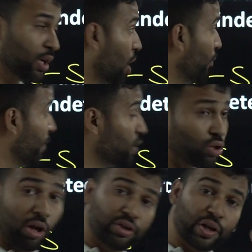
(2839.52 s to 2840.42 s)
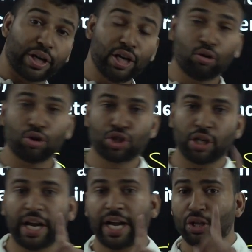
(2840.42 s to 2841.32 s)
Now we will solve certain
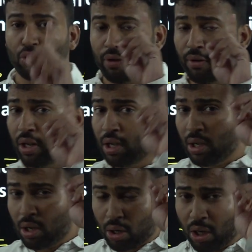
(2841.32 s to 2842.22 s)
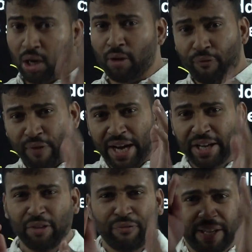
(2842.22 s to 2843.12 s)
question and you will
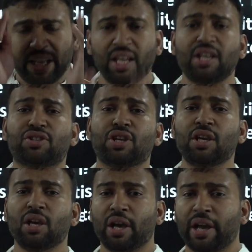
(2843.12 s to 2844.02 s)
find it very easy,